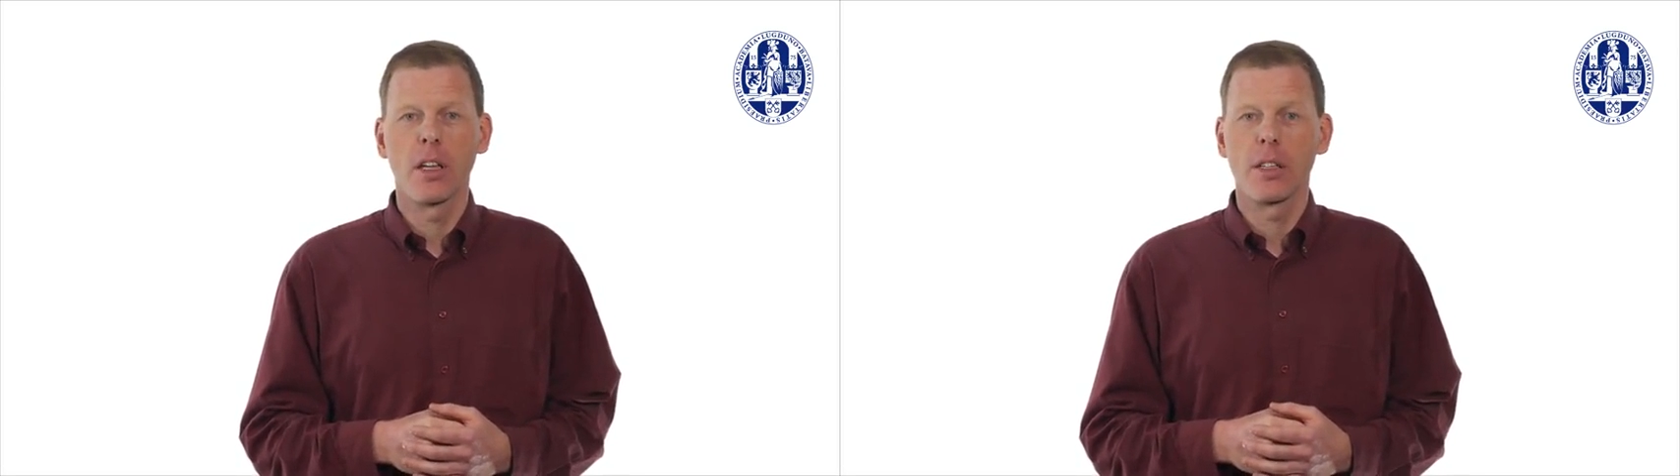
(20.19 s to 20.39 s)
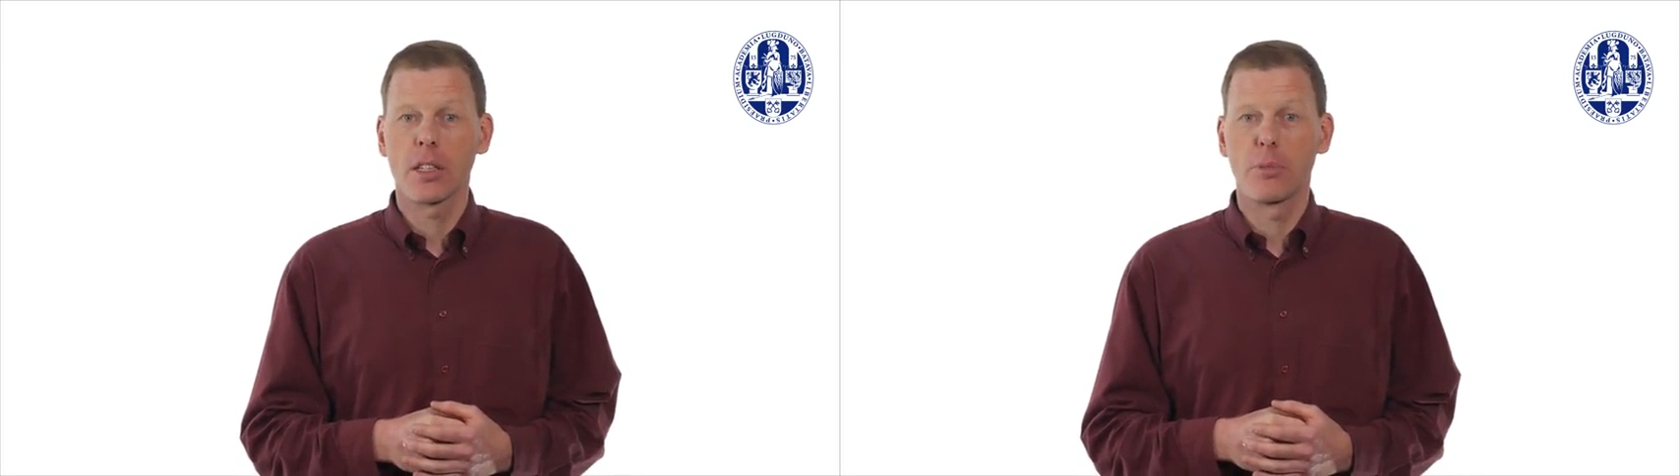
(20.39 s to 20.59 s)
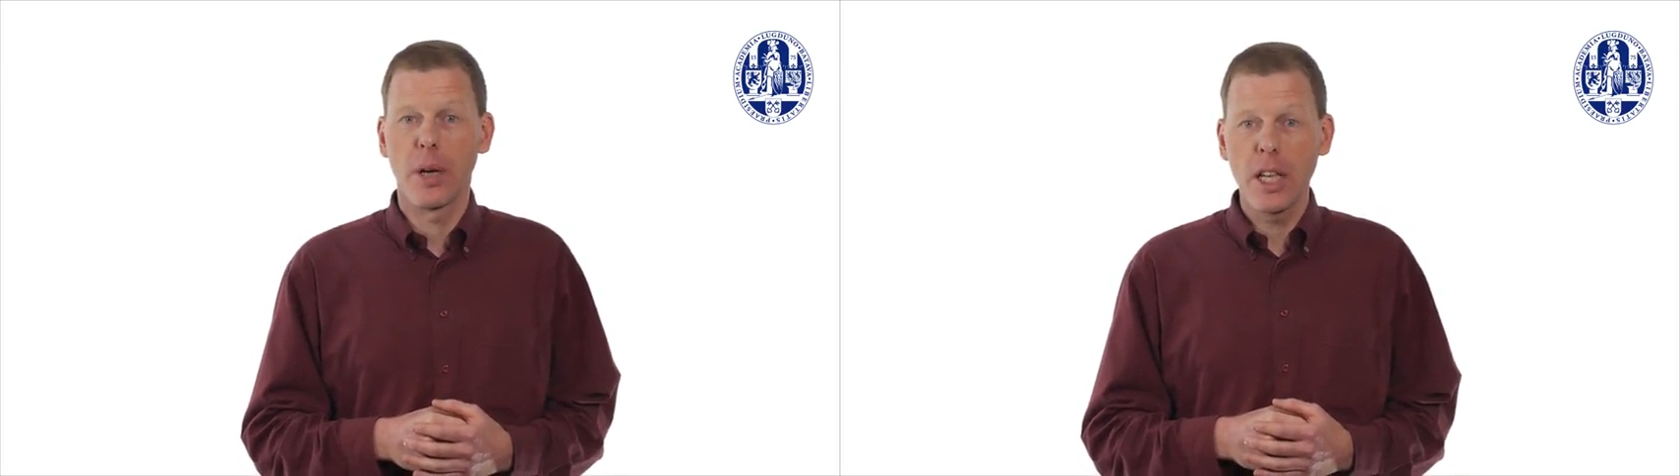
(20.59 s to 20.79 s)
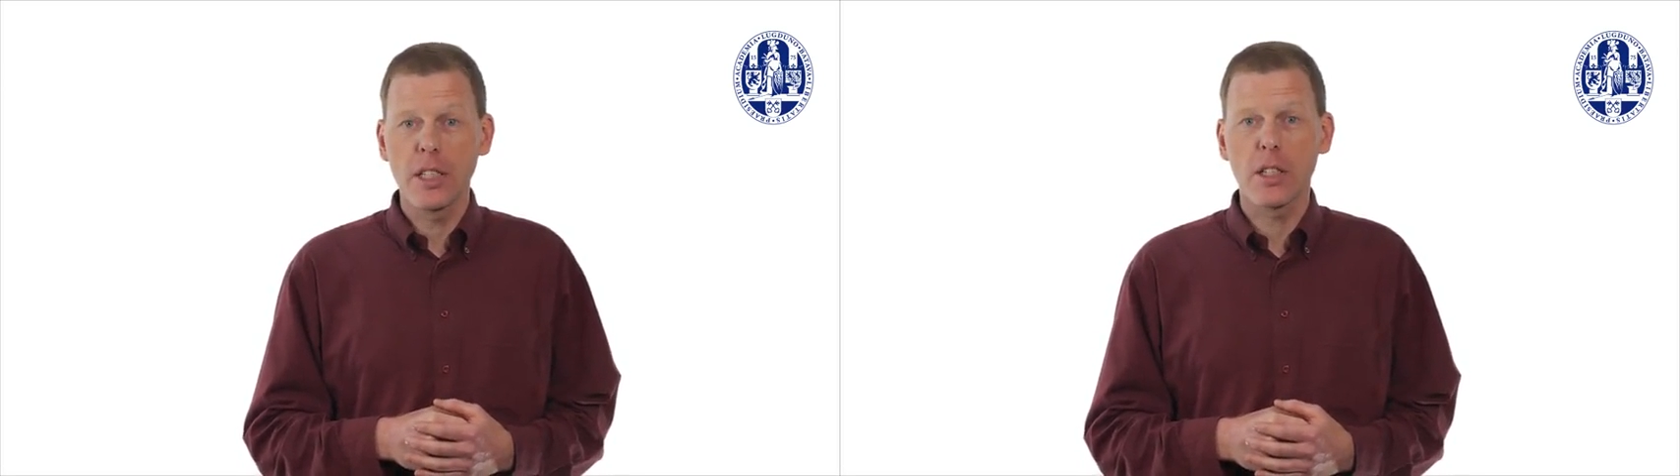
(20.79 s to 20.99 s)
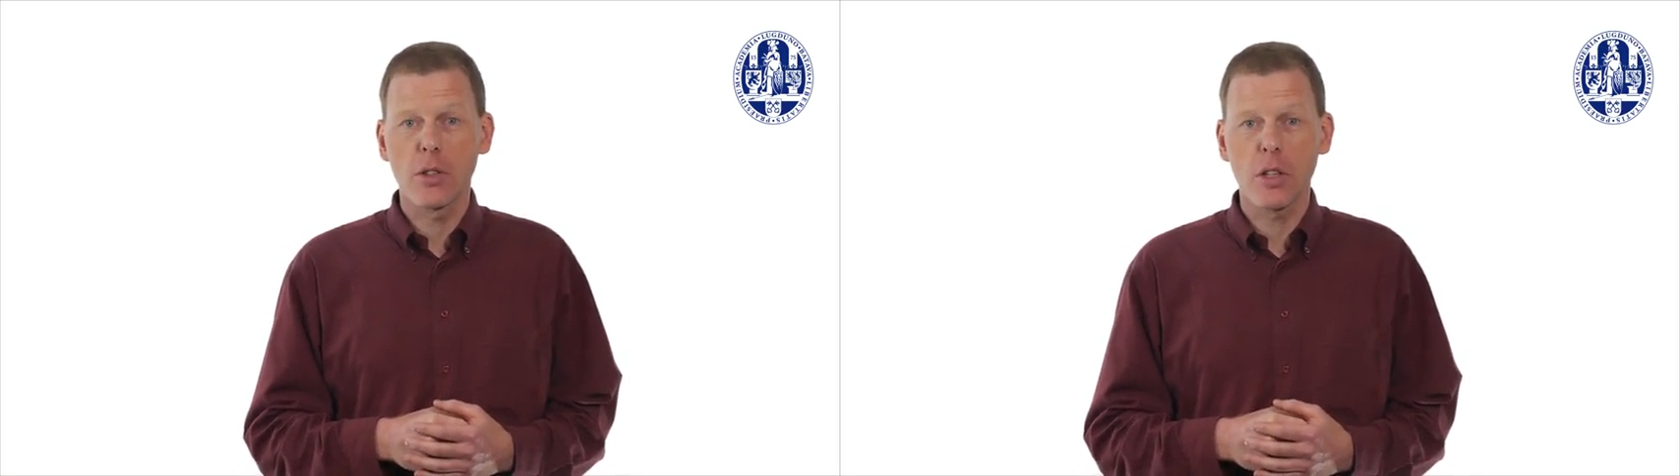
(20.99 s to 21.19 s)
That's
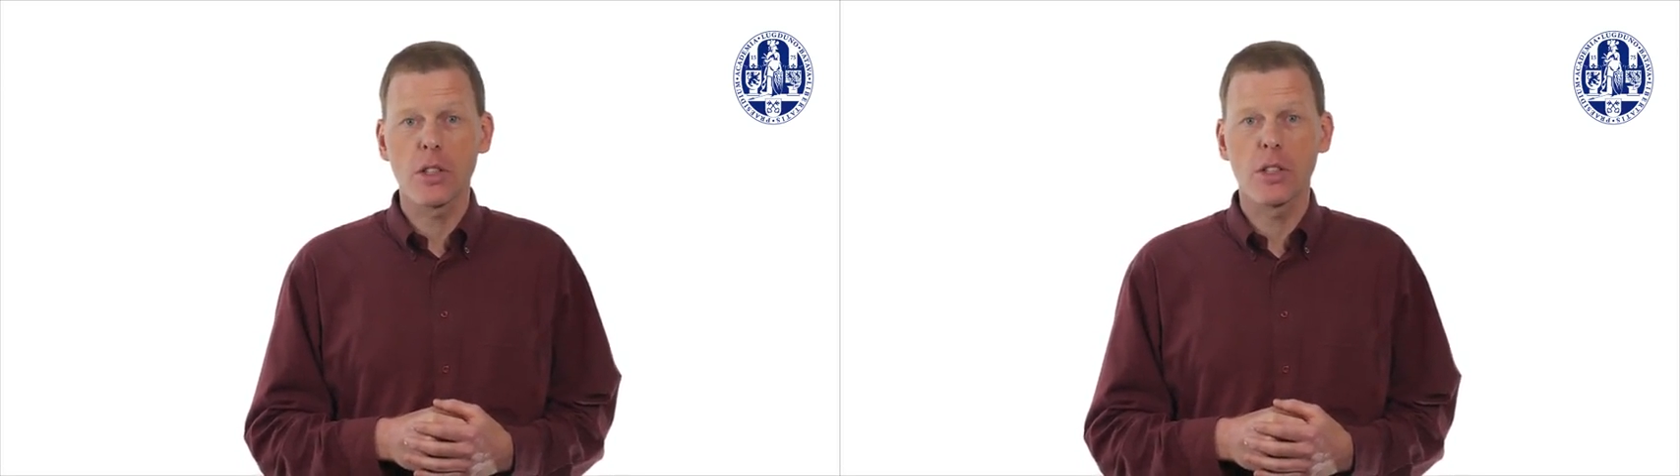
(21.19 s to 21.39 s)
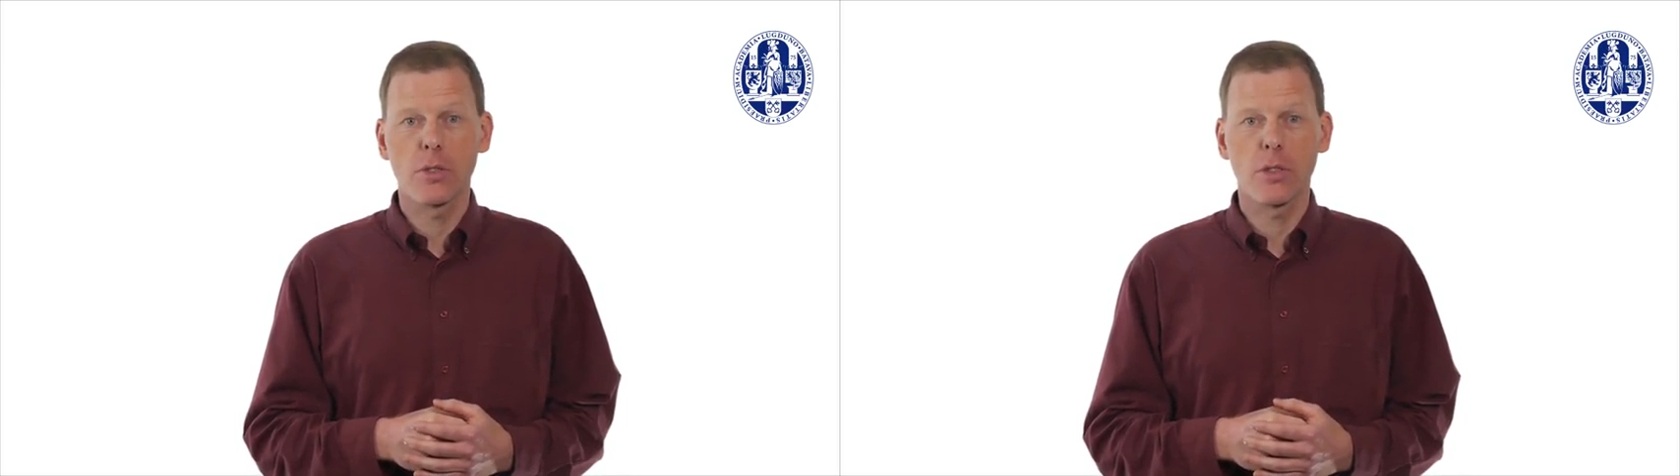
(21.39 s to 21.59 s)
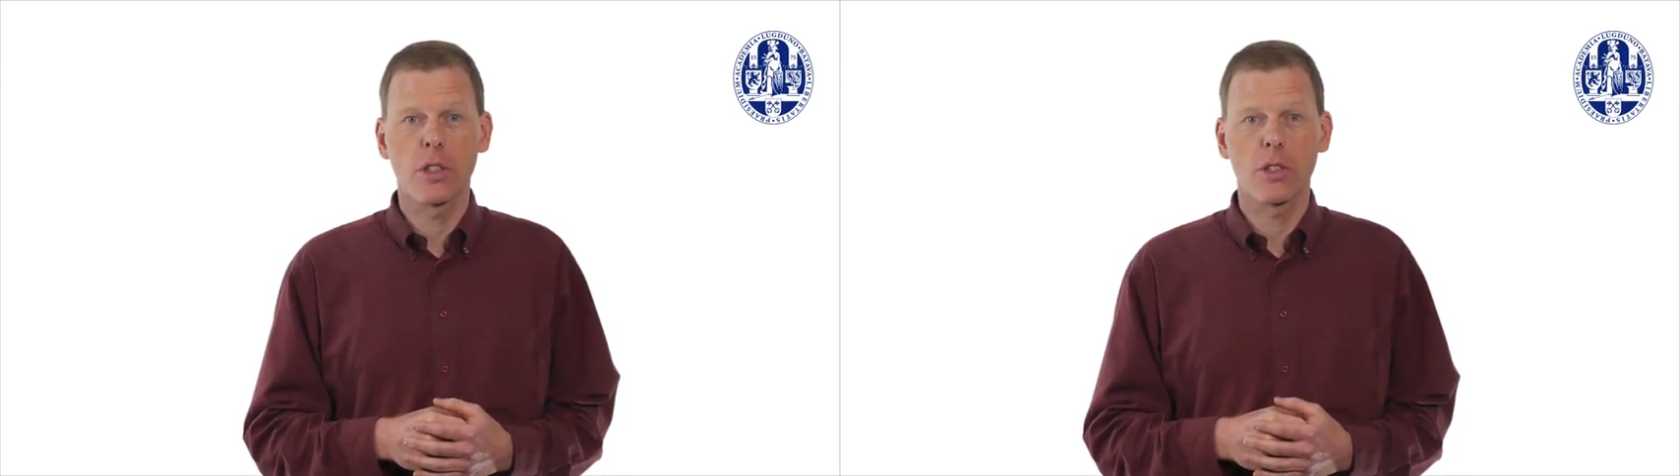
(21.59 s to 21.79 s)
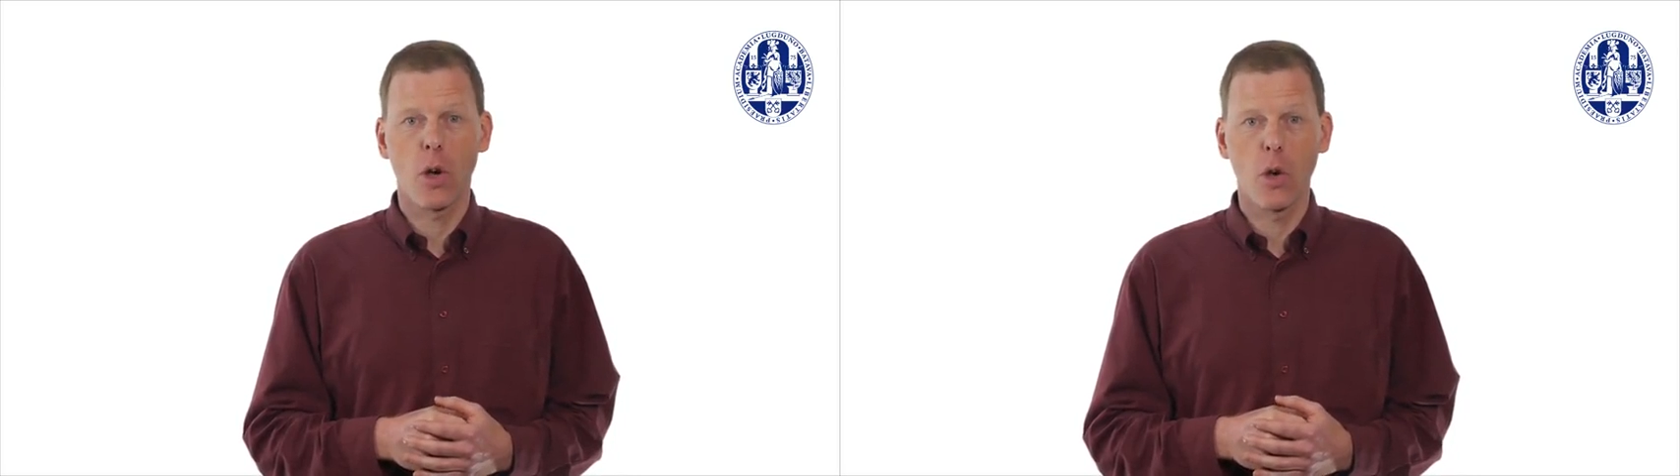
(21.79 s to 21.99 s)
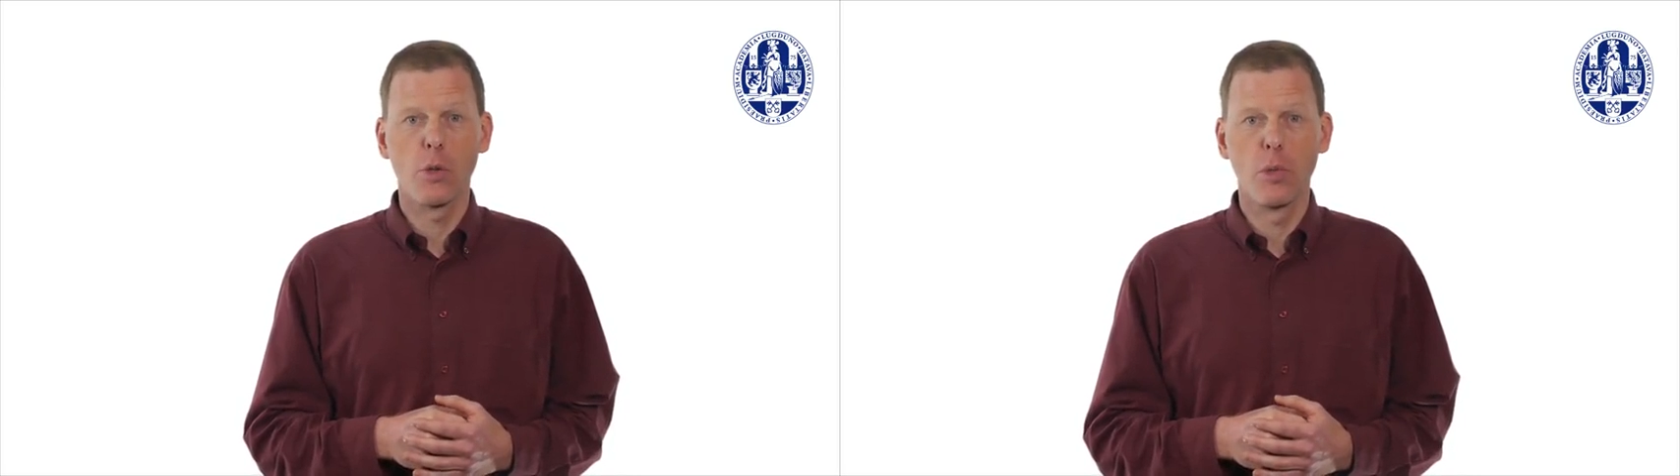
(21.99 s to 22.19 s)
basic knowledge for this
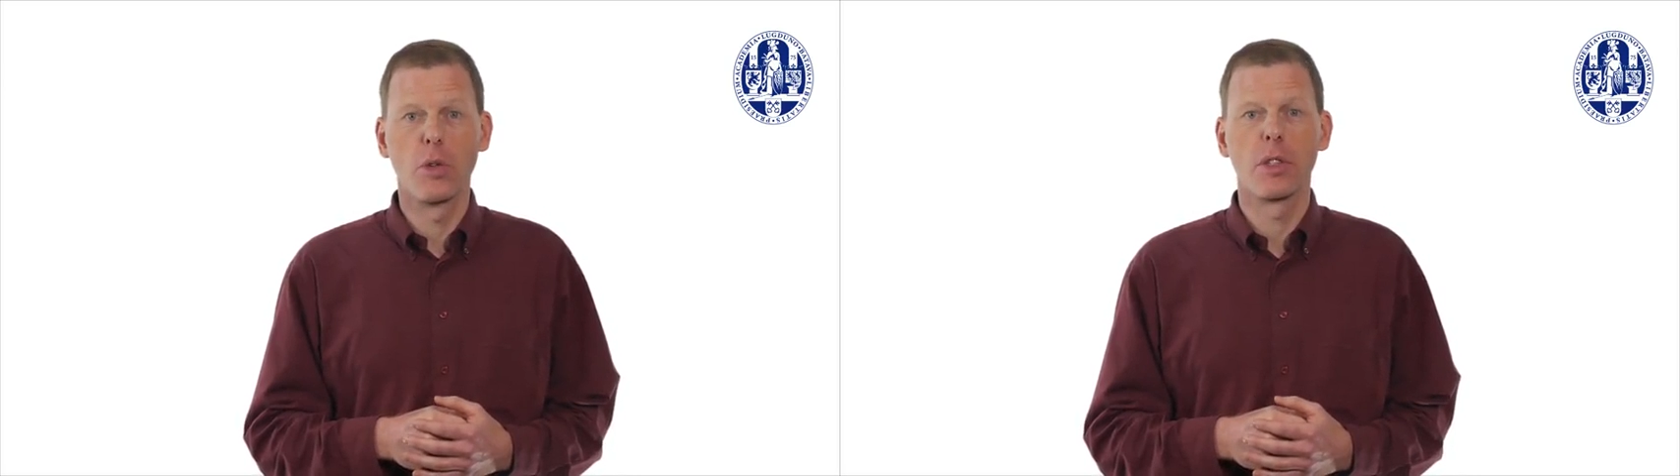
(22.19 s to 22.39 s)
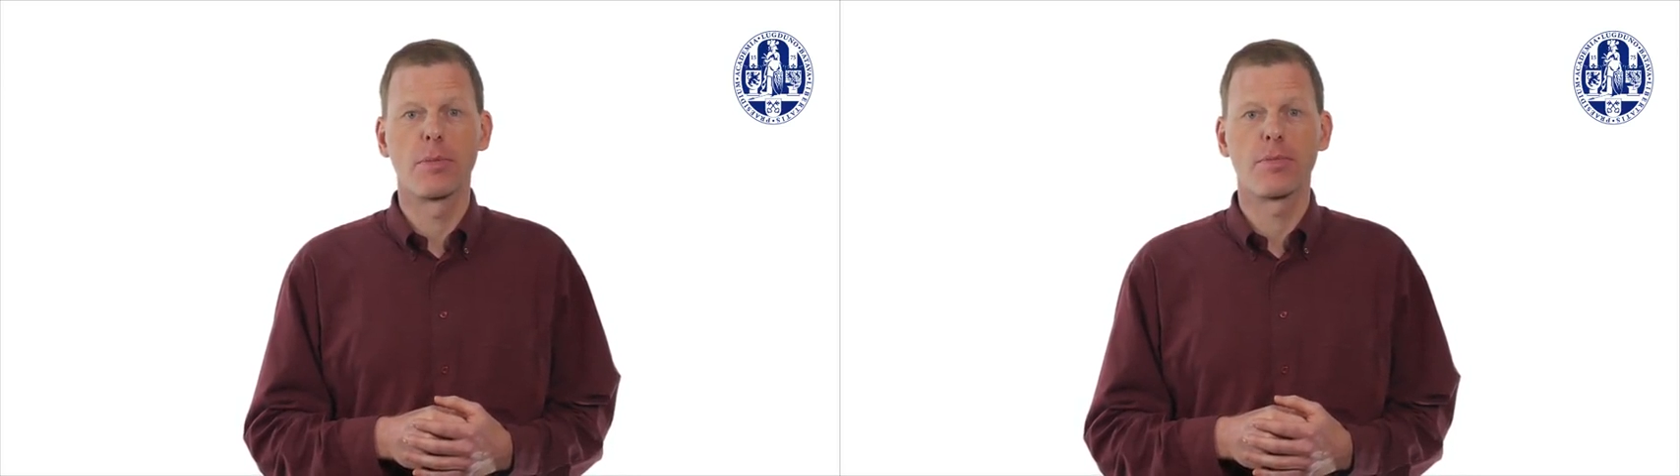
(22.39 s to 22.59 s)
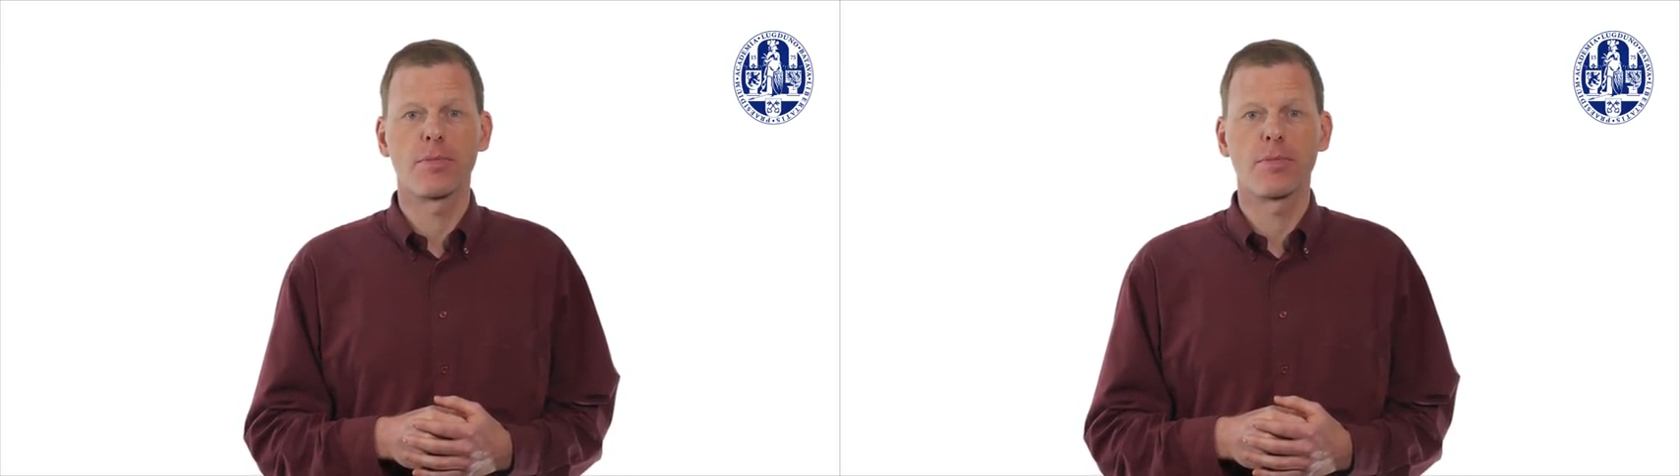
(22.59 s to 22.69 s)
whole MOOC.